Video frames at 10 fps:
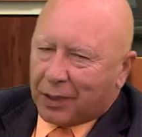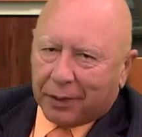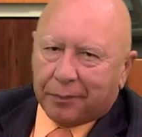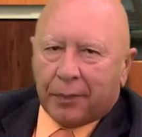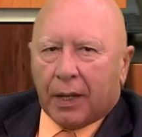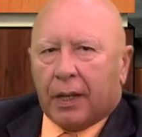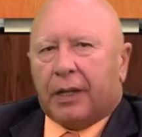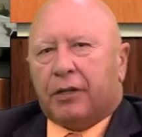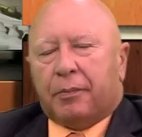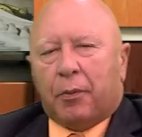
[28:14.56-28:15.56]
Good.
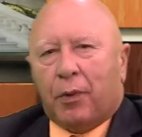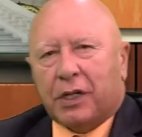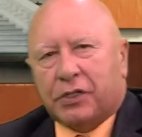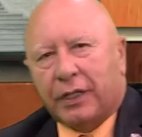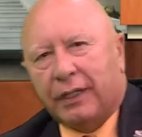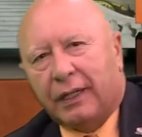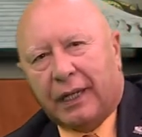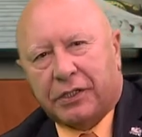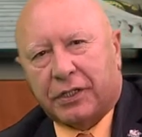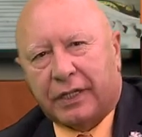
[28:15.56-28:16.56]
You've been watching
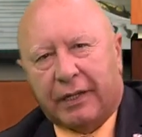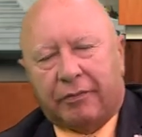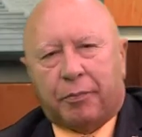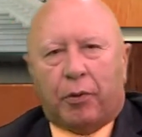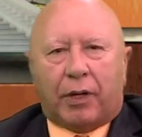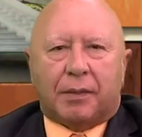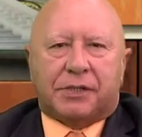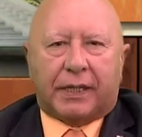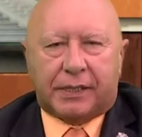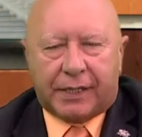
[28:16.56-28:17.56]
Legislative Report. I'm
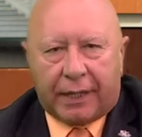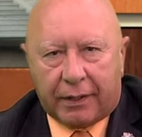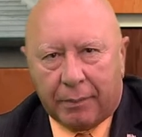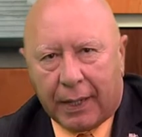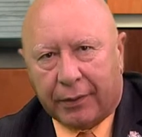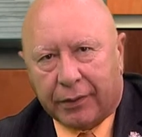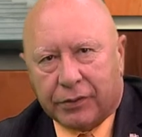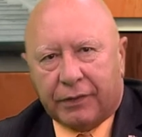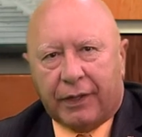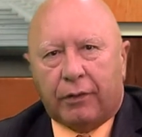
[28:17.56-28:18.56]
State Senator Mario
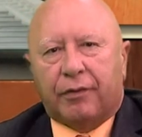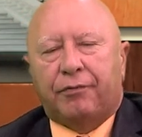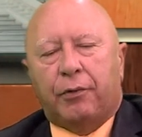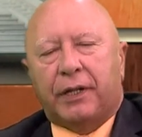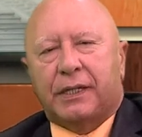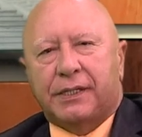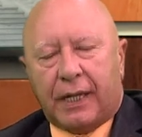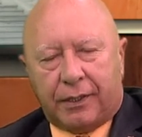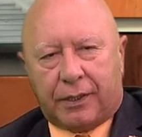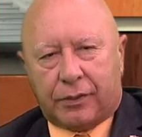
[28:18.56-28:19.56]
Scavello, the 40th
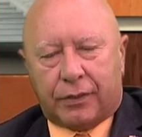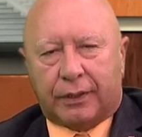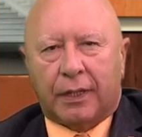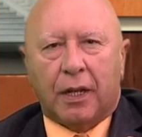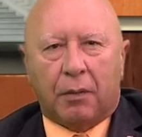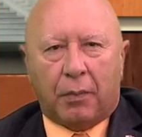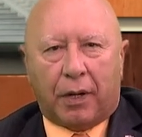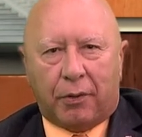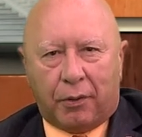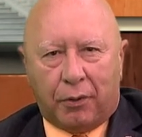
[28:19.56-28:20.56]
Senate District,
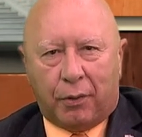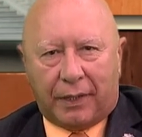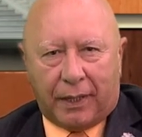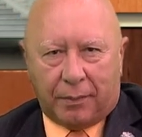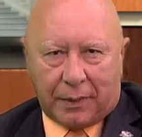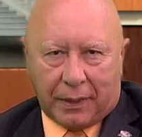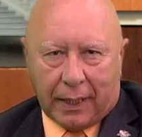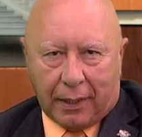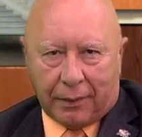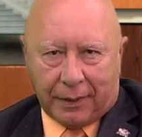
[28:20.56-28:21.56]
Monroe and Northampton
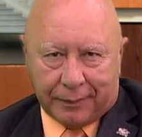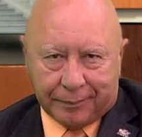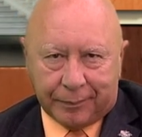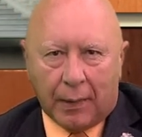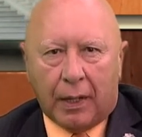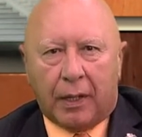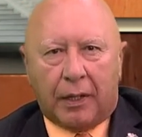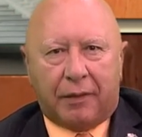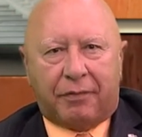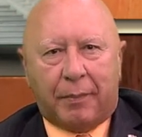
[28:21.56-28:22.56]
County.
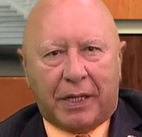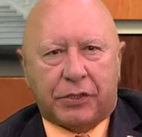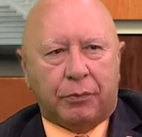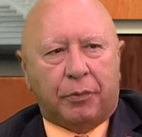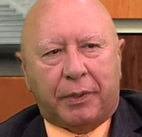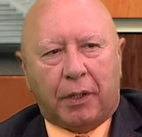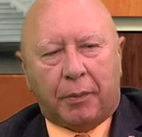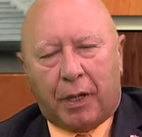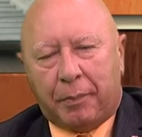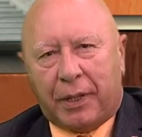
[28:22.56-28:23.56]
Information will be
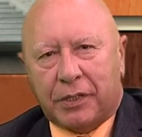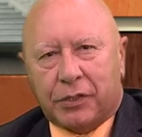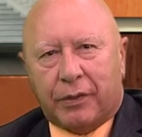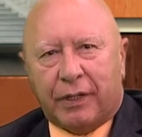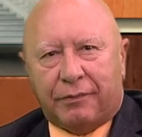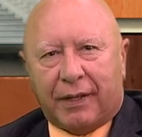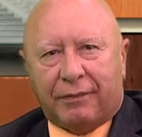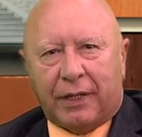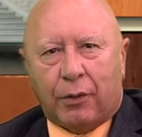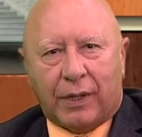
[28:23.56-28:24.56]
up on the screen. If you have
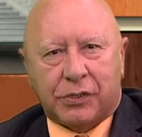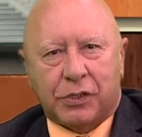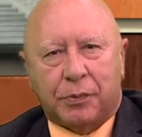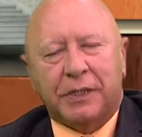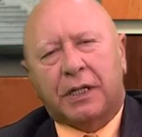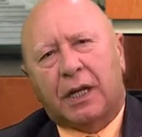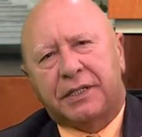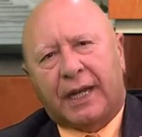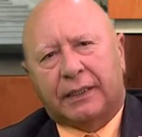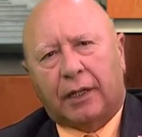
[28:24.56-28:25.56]
any questions, please
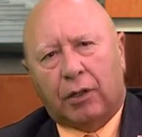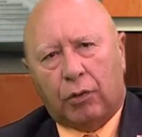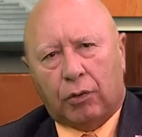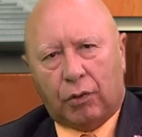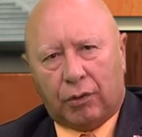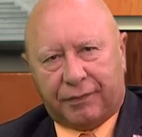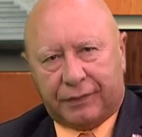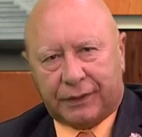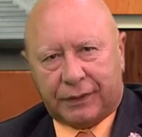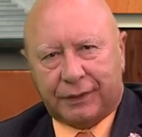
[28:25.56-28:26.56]
contact our local
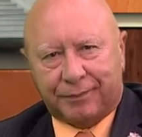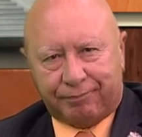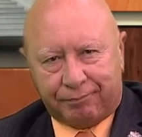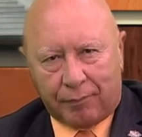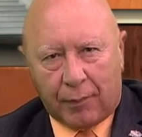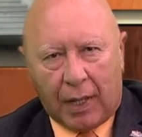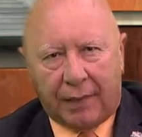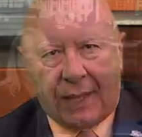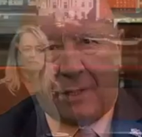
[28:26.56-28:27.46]
office. Thank